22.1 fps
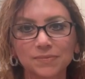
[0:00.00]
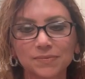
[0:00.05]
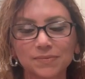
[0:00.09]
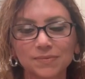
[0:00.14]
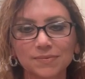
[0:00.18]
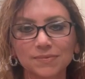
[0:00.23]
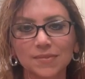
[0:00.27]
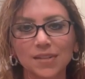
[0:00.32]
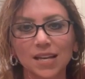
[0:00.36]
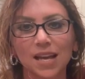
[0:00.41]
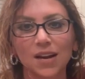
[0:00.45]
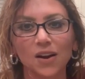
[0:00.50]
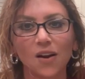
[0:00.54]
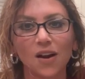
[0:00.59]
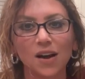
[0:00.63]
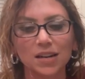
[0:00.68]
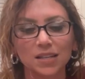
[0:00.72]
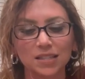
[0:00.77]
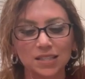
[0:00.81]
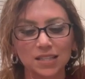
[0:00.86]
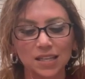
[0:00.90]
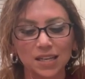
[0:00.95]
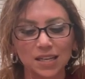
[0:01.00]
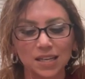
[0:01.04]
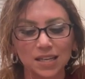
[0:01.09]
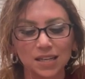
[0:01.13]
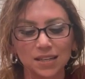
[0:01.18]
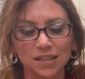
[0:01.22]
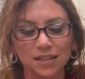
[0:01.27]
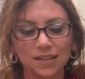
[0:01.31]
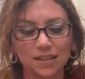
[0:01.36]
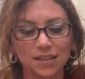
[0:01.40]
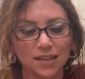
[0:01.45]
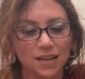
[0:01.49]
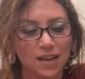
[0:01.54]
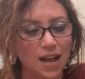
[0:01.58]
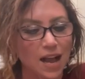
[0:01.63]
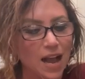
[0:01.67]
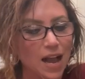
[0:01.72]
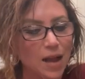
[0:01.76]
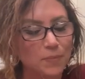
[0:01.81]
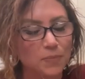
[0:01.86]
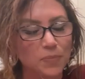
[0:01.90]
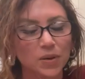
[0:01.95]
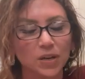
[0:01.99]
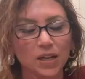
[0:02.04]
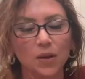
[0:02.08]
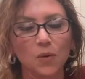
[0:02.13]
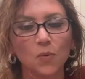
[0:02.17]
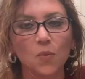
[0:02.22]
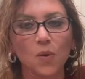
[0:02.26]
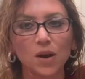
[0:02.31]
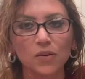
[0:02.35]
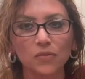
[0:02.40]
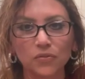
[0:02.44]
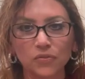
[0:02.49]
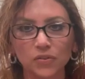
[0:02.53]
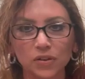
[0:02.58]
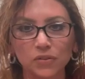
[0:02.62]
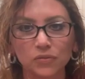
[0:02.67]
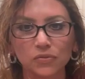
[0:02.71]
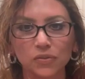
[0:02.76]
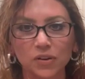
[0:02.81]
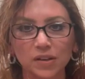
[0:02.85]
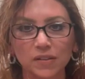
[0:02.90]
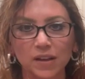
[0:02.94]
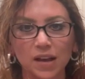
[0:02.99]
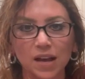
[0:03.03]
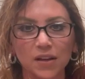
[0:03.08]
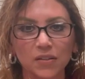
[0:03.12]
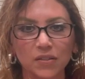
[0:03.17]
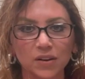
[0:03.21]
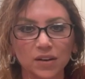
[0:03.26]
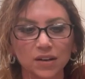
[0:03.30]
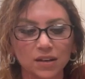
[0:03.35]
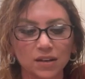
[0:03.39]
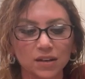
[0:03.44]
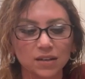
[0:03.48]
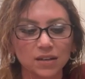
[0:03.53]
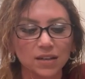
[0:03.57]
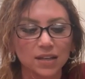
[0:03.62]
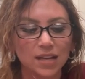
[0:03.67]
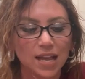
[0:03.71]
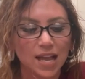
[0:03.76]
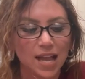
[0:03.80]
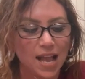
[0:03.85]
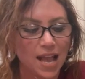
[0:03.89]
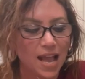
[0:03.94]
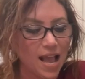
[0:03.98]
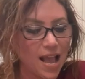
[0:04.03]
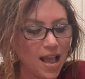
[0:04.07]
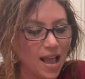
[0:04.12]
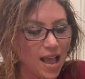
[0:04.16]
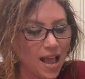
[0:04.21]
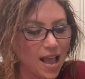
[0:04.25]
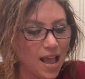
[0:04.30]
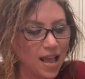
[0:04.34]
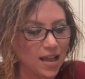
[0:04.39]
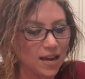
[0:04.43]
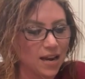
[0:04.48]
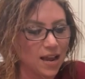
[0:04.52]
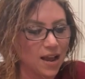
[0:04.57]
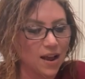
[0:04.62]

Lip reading: And honestly, I'm putting one foot in front of the other and